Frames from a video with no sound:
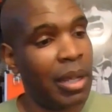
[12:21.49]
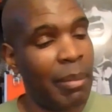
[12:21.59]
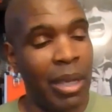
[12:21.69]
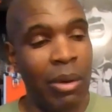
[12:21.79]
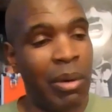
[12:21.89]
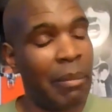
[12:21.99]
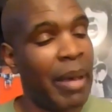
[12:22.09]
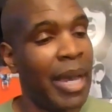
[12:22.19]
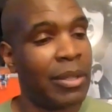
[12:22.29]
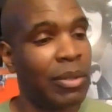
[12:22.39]
I mean, going
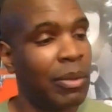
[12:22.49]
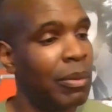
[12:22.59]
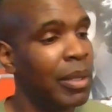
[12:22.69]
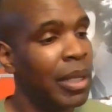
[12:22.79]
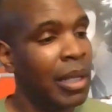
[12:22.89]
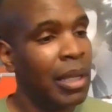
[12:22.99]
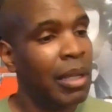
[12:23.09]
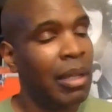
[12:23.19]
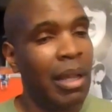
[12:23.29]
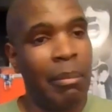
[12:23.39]
back to
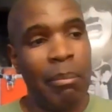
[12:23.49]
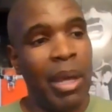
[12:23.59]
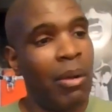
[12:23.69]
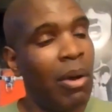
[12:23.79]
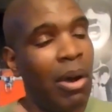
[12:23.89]
Metal